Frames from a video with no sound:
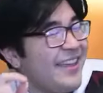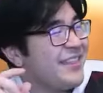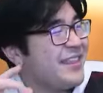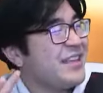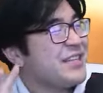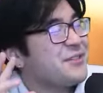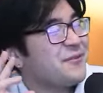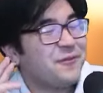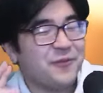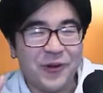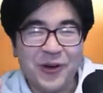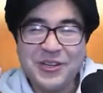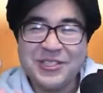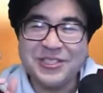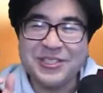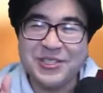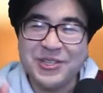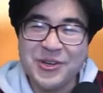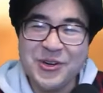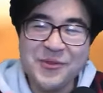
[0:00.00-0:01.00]
and this
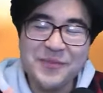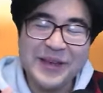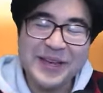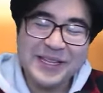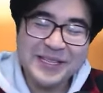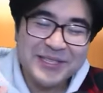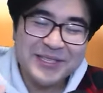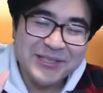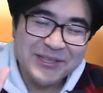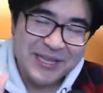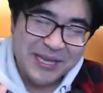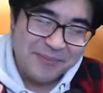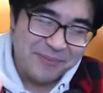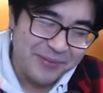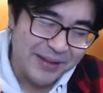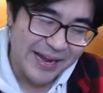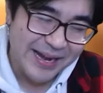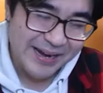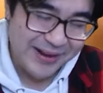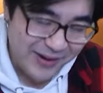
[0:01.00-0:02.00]
first zoom into the
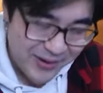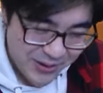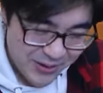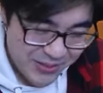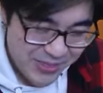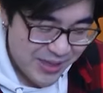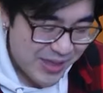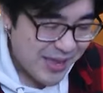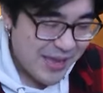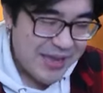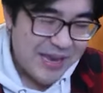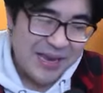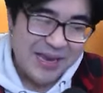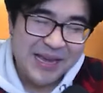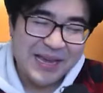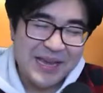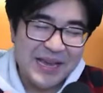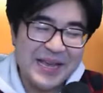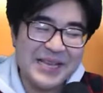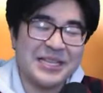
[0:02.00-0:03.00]
planet Earth
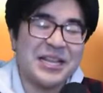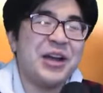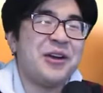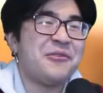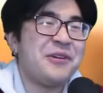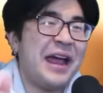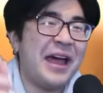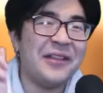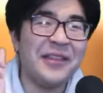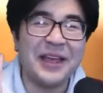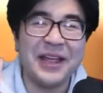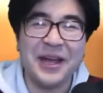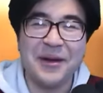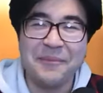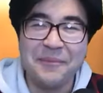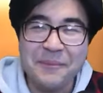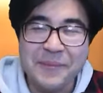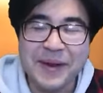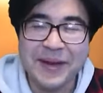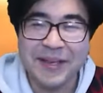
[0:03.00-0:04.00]
is around like a
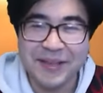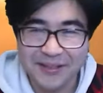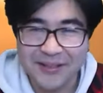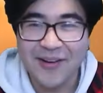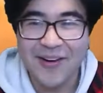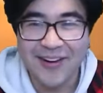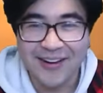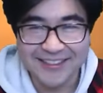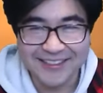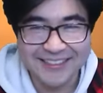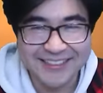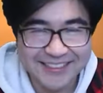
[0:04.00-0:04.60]
minute long.